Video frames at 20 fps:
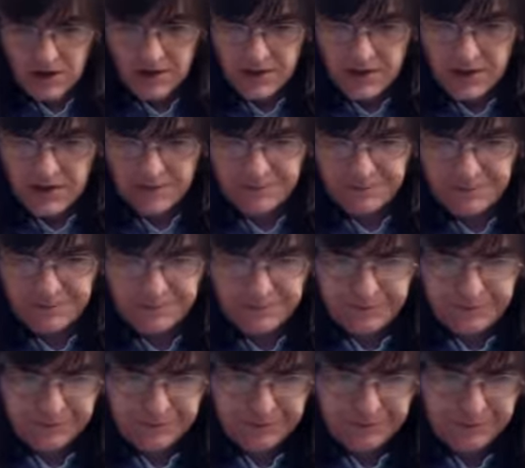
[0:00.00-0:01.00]
What I would
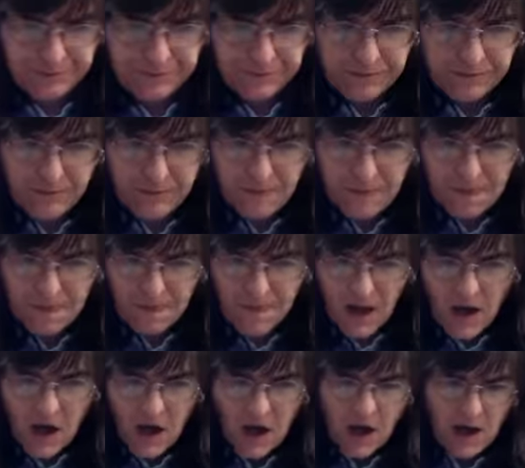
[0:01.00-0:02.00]
eventually like
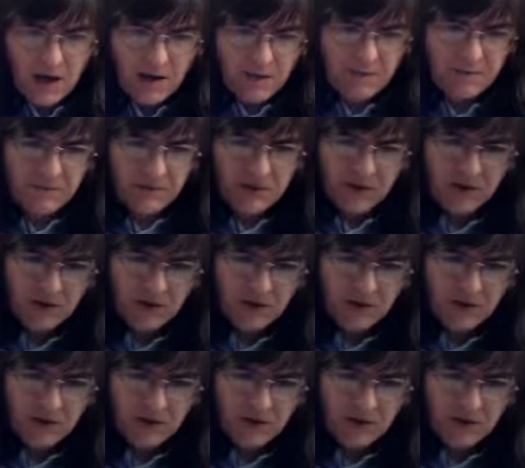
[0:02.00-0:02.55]
to